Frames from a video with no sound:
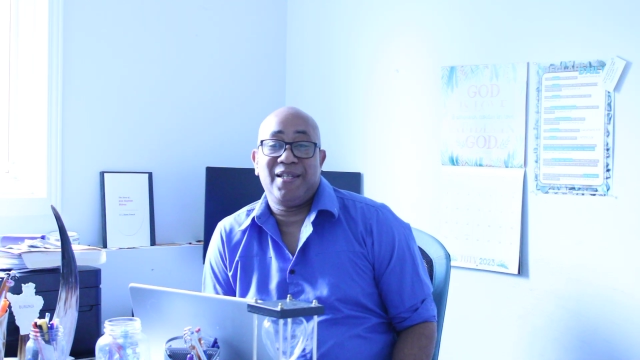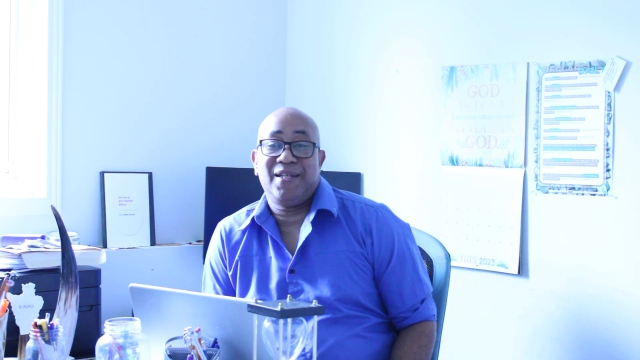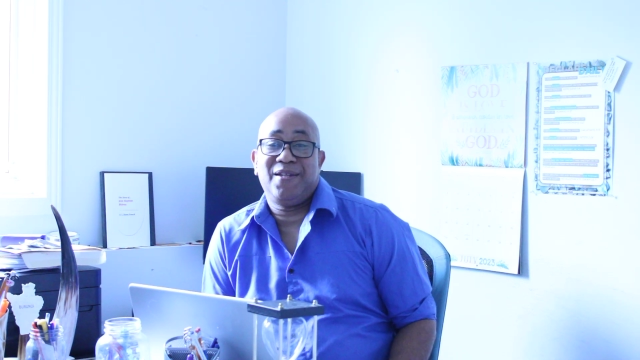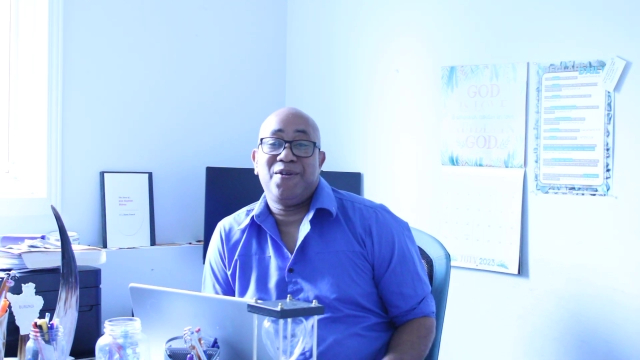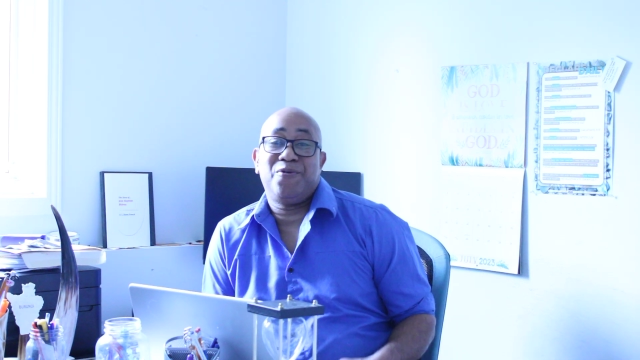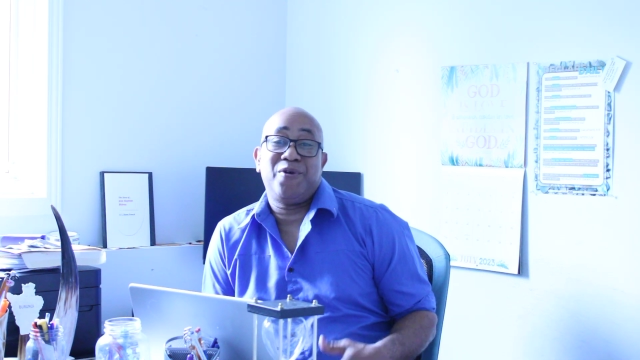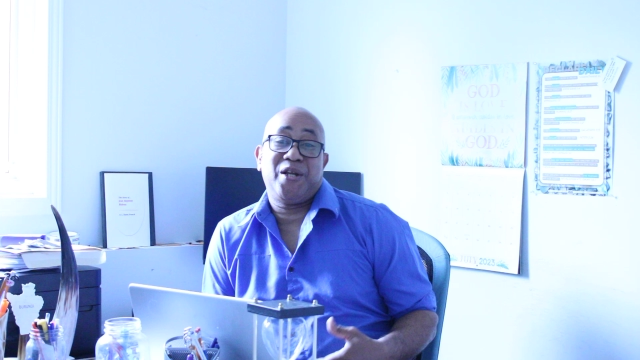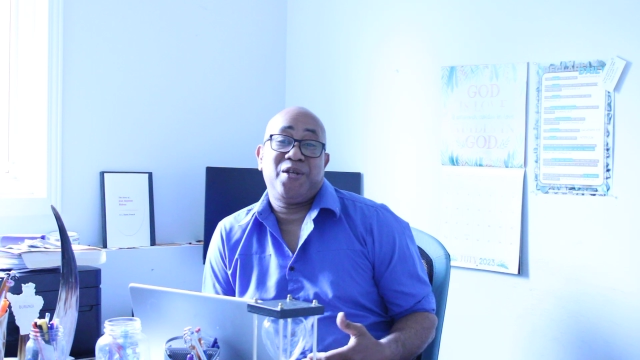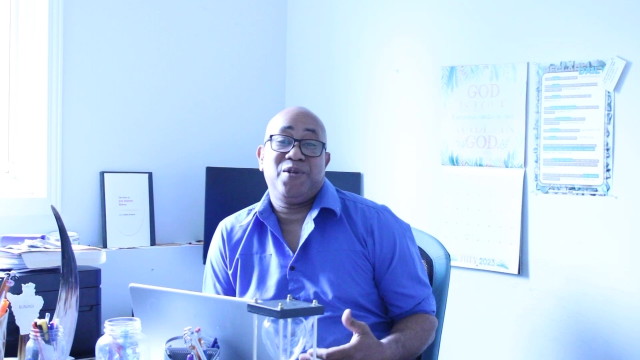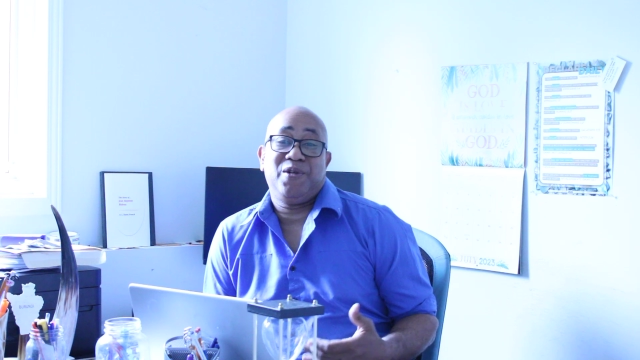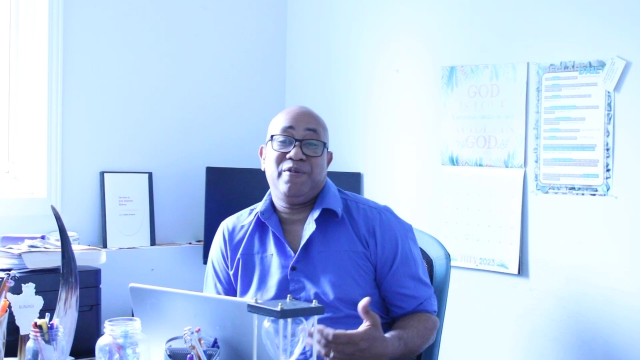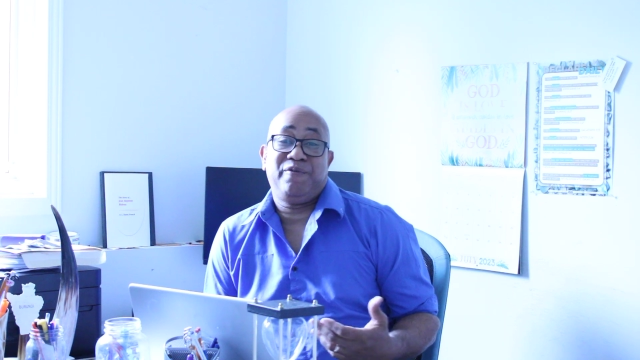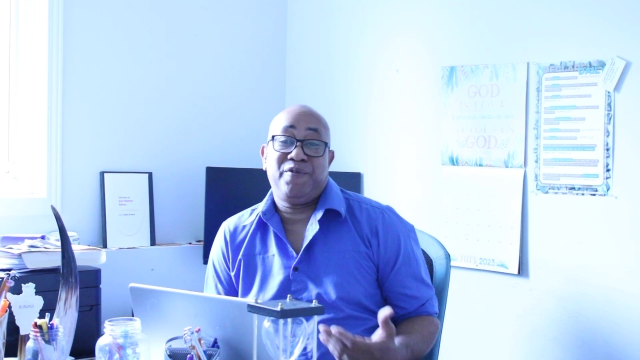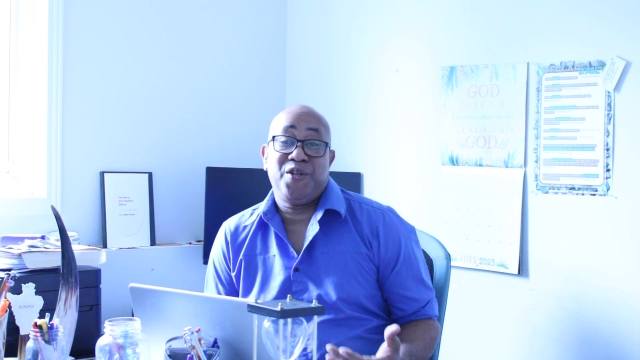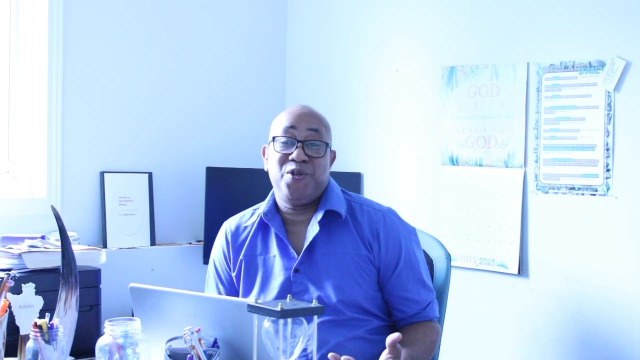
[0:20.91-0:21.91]
than the
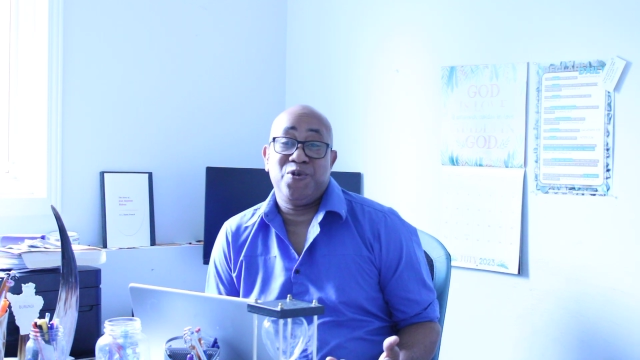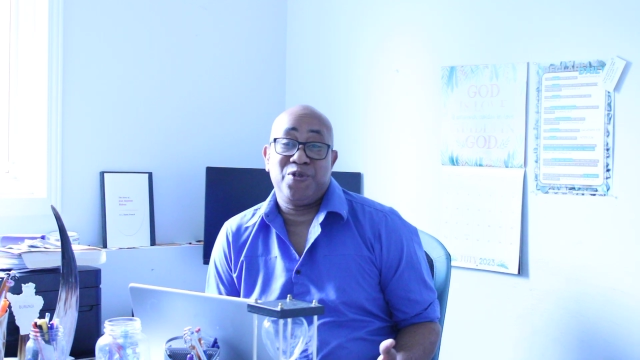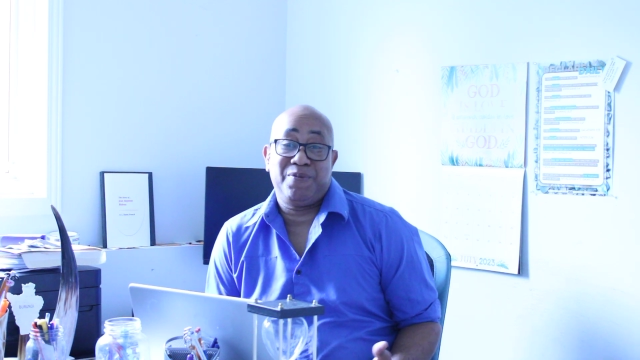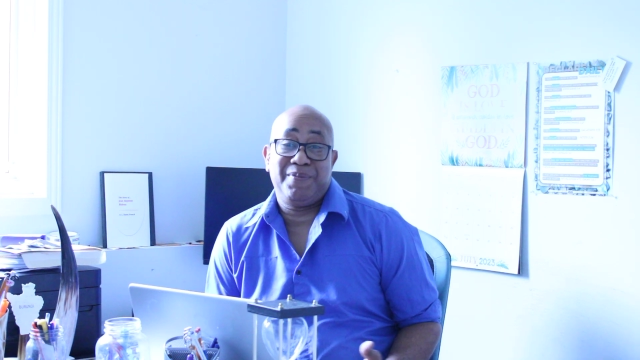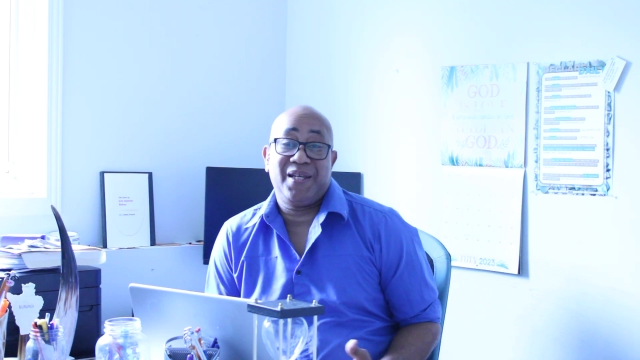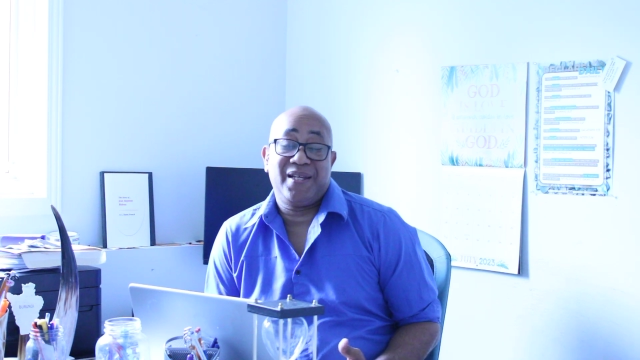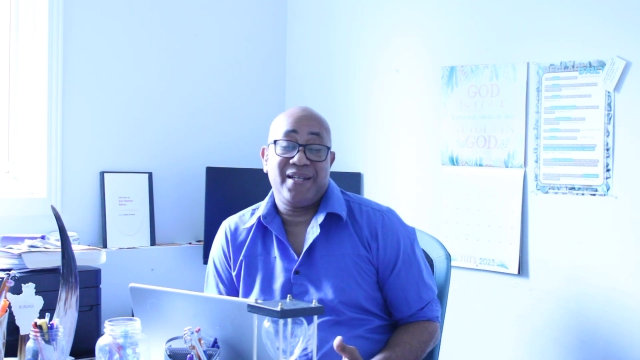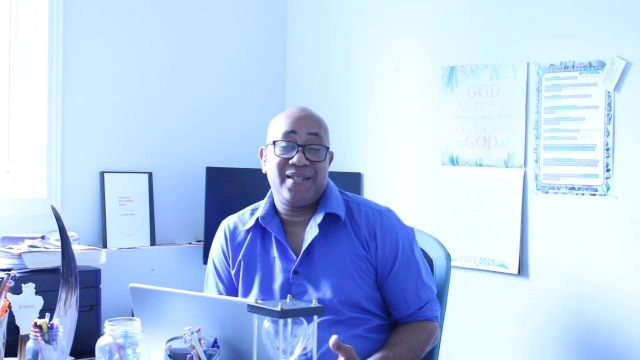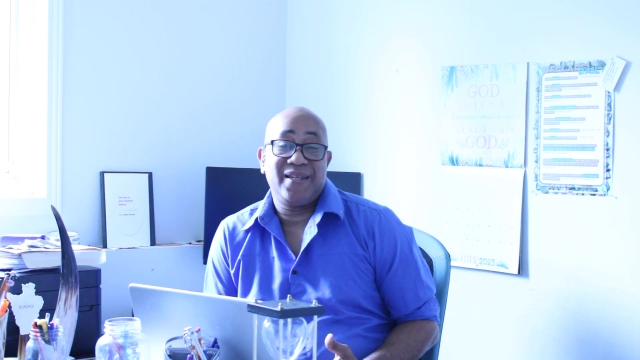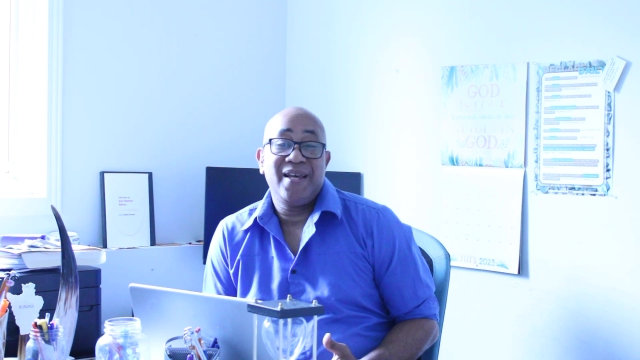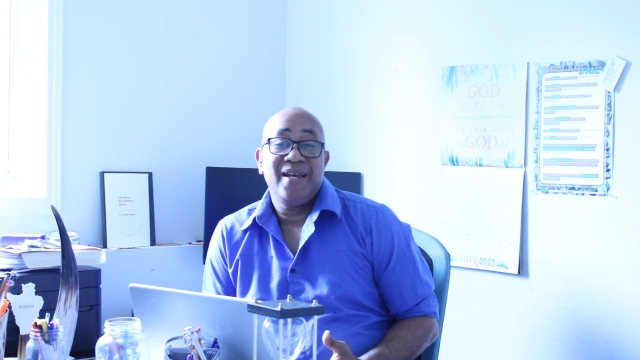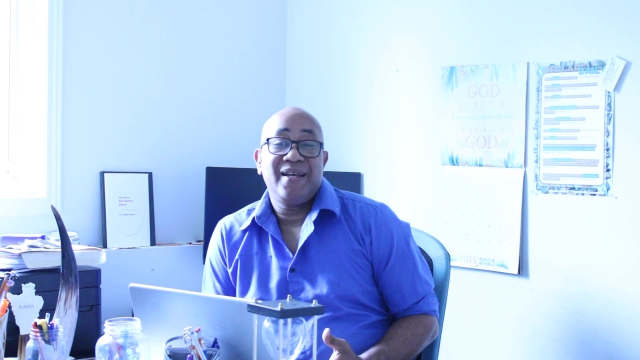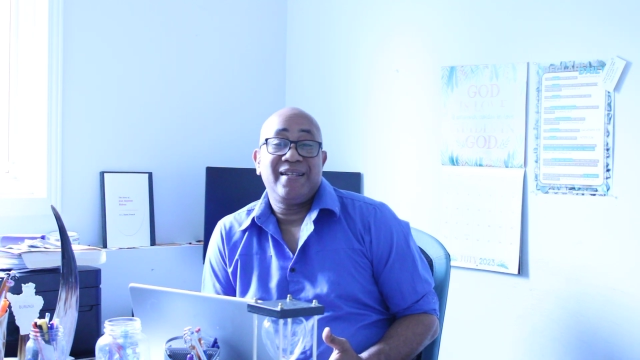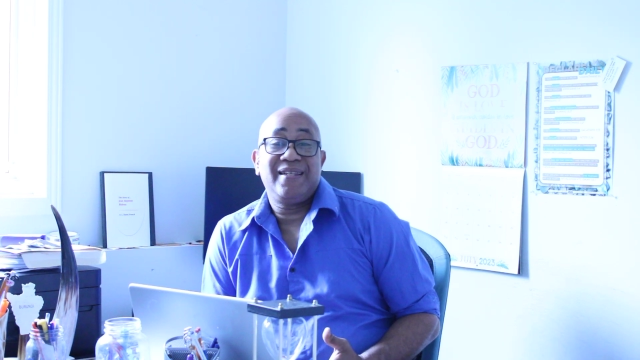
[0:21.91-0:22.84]
regular videos because